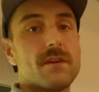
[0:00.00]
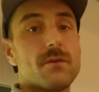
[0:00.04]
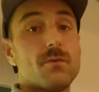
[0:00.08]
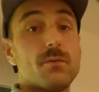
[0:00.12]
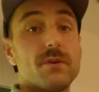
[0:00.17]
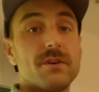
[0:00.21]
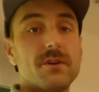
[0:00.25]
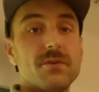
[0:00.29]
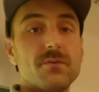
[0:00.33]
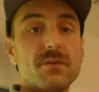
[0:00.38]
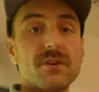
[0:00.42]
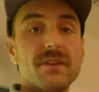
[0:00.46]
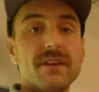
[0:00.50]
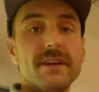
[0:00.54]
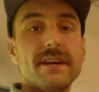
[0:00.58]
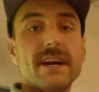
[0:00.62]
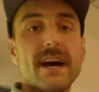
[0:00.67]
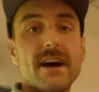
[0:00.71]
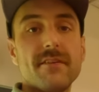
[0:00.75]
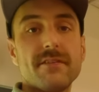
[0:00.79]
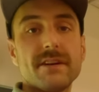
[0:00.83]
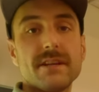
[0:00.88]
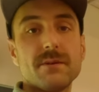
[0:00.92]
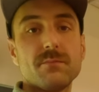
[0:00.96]
We don't really
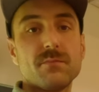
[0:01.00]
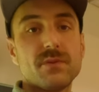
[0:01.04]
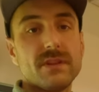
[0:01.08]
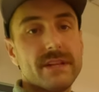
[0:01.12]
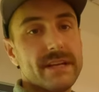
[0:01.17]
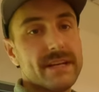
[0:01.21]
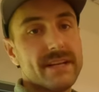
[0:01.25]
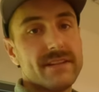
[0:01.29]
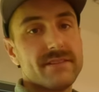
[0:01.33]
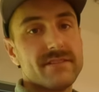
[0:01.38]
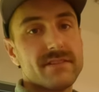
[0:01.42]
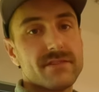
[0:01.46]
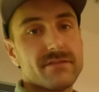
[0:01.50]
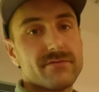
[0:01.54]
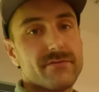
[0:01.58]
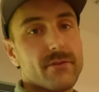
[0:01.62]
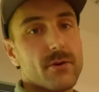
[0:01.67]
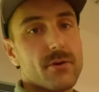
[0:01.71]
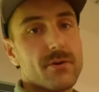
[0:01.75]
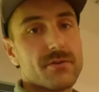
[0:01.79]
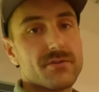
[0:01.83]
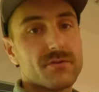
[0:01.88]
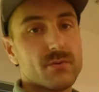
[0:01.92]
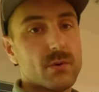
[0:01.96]
have any plans as
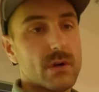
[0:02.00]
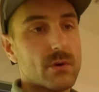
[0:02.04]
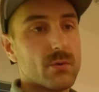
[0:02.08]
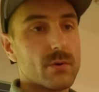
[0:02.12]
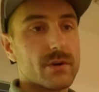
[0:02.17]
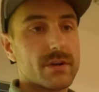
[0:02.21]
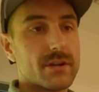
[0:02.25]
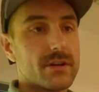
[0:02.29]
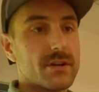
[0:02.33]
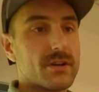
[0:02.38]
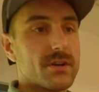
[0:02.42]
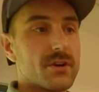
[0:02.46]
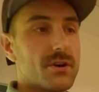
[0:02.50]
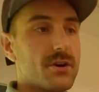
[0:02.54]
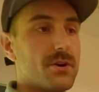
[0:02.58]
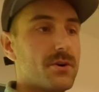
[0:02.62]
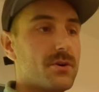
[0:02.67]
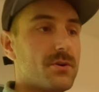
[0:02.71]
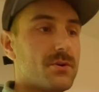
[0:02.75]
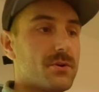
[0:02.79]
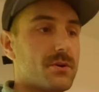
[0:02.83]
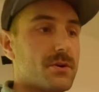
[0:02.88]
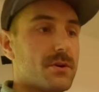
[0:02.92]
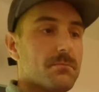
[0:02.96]
far as where we're gonna
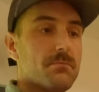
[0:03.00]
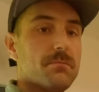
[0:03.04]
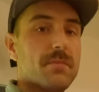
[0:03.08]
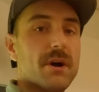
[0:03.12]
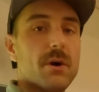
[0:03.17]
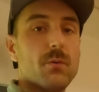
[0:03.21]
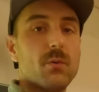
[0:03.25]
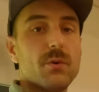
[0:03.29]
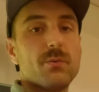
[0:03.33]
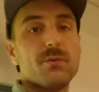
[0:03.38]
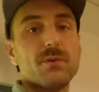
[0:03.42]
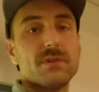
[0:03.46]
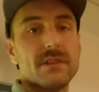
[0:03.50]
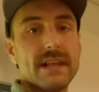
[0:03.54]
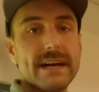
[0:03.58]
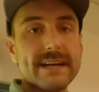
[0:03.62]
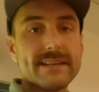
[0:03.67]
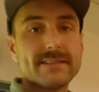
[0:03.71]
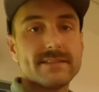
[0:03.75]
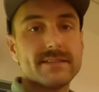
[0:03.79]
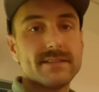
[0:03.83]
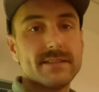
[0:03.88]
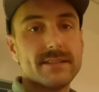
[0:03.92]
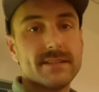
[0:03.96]
go, but we would
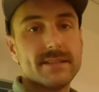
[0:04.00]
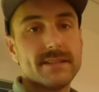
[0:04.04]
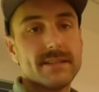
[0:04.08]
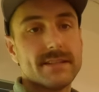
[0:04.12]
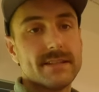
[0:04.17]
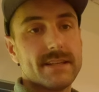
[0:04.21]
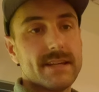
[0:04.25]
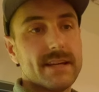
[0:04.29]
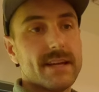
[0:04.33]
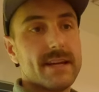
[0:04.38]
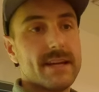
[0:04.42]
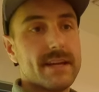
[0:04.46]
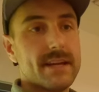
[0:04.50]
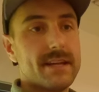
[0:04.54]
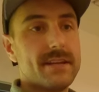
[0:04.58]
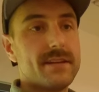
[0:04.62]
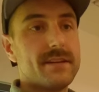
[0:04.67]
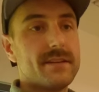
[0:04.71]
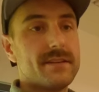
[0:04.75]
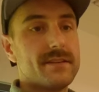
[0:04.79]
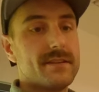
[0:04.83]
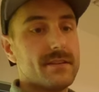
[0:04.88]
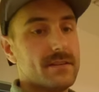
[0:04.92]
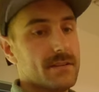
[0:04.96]
like to get
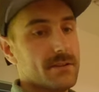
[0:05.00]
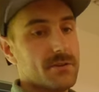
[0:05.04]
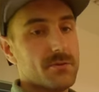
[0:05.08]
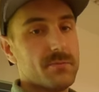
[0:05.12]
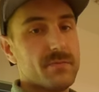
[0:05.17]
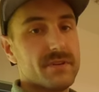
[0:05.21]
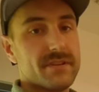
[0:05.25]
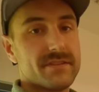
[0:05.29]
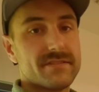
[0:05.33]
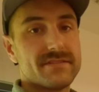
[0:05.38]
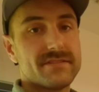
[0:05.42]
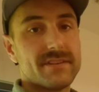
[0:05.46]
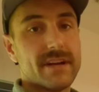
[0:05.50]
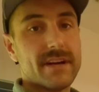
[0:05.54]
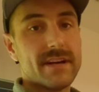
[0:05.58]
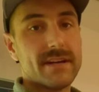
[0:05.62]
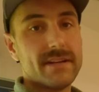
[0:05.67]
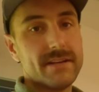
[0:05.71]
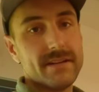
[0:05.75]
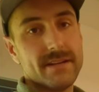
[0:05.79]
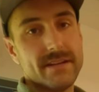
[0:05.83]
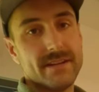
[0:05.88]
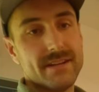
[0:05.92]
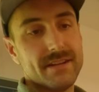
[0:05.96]
into a little bit of
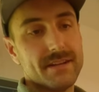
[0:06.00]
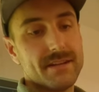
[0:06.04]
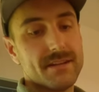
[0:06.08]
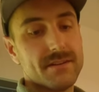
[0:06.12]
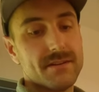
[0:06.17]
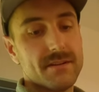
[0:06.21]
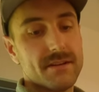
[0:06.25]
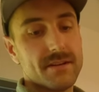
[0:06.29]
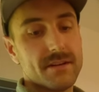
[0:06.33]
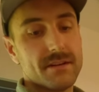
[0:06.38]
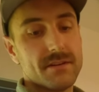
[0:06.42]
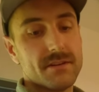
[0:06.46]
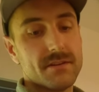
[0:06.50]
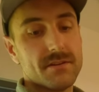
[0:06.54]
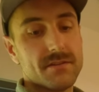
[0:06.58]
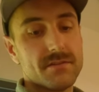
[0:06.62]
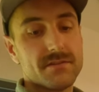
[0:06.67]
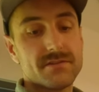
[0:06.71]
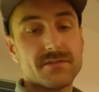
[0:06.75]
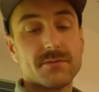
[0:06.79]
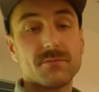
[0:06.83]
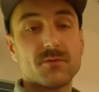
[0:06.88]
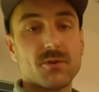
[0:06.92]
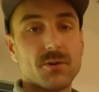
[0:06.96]
sun and uh,
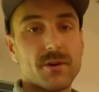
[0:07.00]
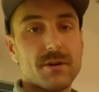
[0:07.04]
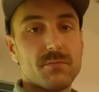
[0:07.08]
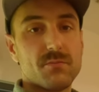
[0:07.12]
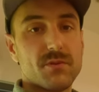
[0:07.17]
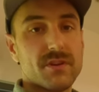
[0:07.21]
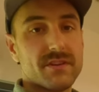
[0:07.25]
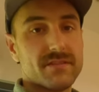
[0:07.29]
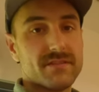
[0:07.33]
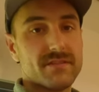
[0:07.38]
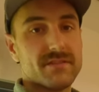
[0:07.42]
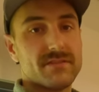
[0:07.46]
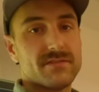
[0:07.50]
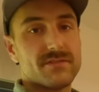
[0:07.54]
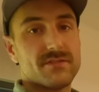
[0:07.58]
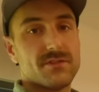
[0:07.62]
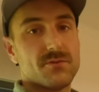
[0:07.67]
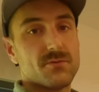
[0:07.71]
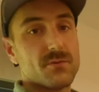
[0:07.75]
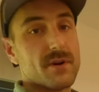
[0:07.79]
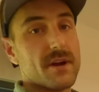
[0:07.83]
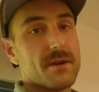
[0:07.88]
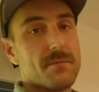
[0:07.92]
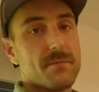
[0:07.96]
some great places
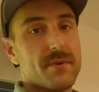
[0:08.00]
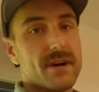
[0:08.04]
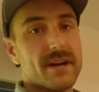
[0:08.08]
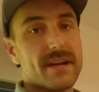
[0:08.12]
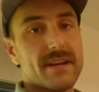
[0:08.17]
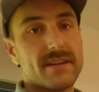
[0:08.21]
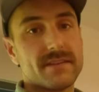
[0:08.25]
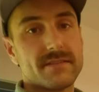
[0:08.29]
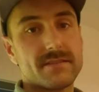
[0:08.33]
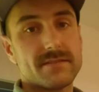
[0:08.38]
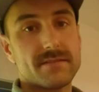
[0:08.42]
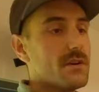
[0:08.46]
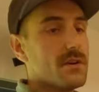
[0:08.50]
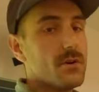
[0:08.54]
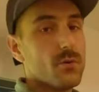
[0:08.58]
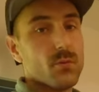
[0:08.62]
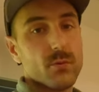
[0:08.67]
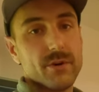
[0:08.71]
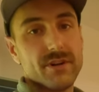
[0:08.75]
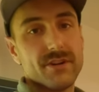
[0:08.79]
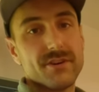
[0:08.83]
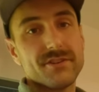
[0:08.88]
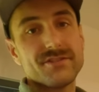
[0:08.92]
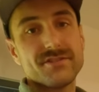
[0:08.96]
to ride bikes.
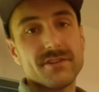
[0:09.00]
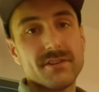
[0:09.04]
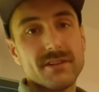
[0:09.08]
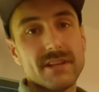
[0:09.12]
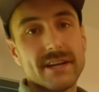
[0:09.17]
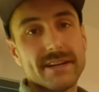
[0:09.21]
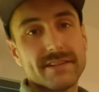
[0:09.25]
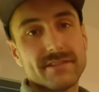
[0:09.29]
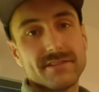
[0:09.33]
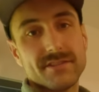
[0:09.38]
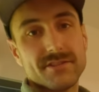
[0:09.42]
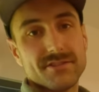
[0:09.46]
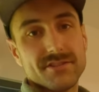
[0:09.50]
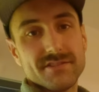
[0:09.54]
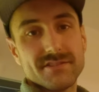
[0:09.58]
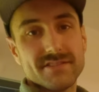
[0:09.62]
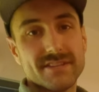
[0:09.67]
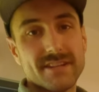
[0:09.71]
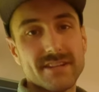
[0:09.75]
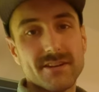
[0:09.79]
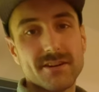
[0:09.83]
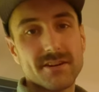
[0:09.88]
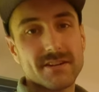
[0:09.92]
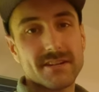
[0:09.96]
We'd also like to
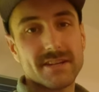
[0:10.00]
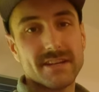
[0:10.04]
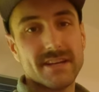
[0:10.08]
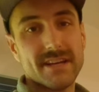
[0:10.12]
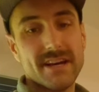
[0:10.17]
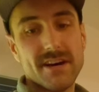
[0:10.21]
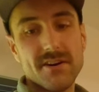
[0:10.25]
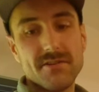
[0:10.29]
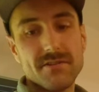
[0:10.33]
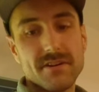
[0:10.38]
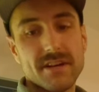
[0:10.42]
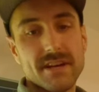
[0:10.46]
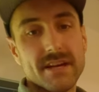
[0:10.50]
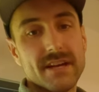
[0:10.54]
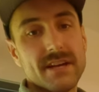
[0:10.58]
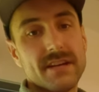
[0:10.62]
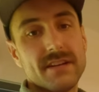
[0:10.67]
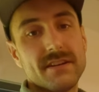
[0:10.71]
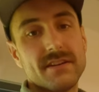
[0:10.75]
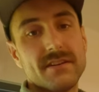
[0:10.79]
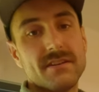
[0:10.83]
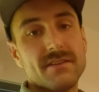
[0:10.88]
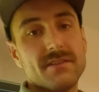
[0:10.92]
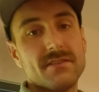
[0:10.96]
just get our kid out
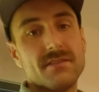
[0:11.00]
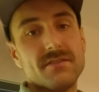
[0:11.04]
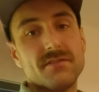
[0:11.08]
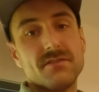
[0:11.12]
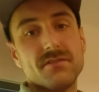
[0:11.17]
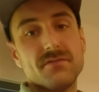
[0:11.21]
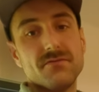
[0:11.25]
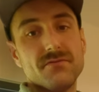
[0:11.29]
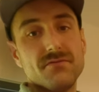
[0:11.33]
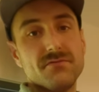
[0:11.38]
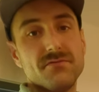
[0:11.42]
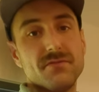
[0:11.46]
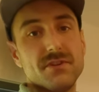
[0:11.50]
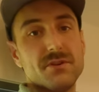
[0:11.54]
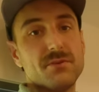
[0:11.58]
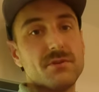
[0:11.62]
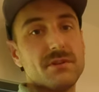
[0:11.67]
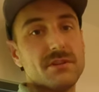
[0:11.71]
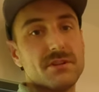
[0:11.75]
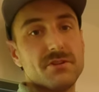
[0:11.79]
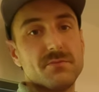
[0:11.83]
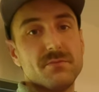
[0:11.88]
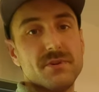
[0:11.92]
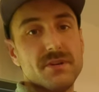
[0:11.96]
and view
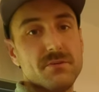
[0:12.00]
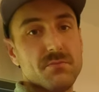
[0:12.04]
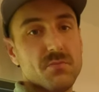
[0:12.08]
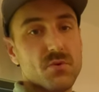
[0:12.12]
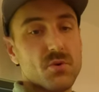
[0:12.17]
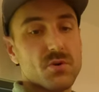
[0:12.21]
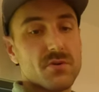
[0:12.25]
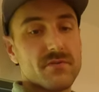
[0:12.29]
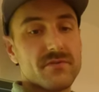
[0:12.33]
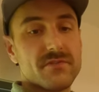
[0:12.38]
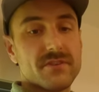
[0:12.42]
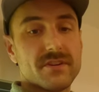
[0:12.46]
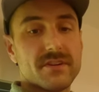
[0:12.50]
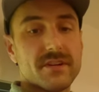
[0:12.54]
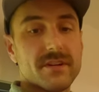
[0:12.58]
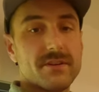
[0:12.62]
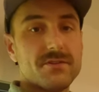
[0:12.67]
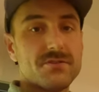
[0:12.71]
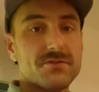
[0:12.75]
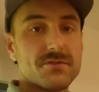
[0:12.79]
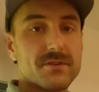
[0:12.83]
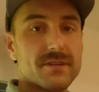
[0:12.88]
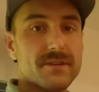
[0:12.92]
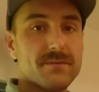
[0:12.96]
a little bit more of the
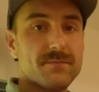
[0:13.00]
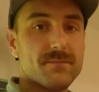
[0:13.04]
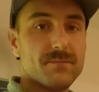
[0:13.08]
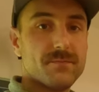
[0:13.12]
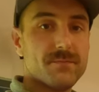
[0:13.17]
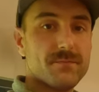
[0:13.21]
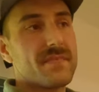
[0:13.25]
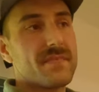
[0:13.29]
country.